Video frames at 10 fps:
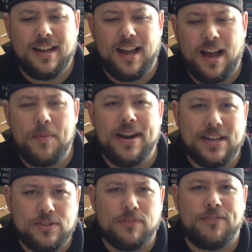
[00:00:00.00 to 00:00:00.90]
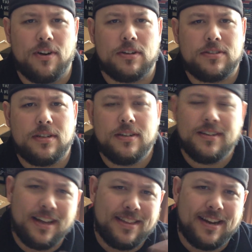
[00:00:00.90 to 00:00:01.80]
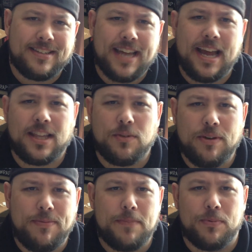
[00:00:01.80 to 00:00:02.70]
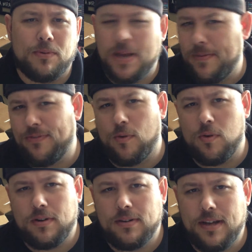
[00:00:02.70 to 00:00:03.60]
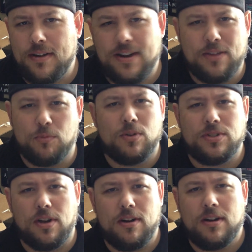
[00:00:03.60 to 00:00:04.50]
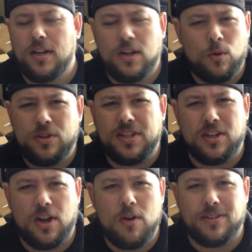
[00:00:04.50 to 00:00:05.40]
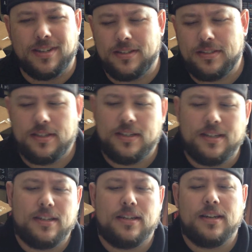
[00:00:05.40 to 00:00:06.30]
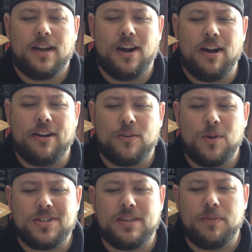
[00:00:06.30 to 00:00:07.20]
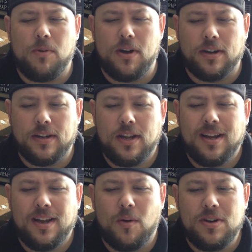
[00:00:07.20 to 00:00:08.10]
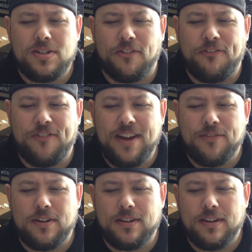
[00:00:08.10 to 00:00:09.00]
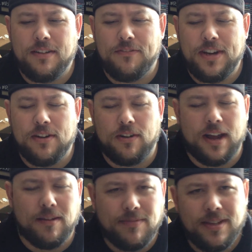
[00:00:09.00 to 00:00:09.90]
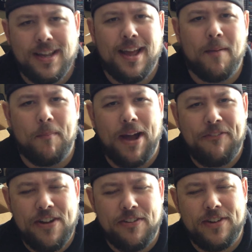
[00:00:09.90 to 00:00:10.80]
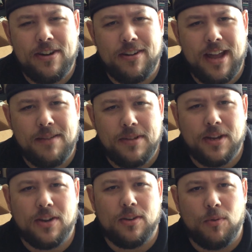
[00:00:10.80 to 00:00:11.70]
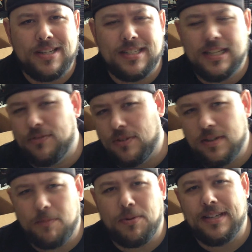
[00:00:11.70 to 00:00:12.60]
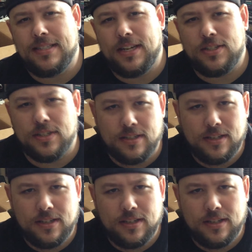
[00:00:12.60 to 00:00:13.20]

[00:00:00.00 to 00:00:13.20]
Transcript: I'm going to answer them first, and then I'll tag three people, maybe four. I don't know how the rules are. We're just going to go with this. All right, question number one. What is your favorite video game? My favorite video game Resident Evil on PlayStation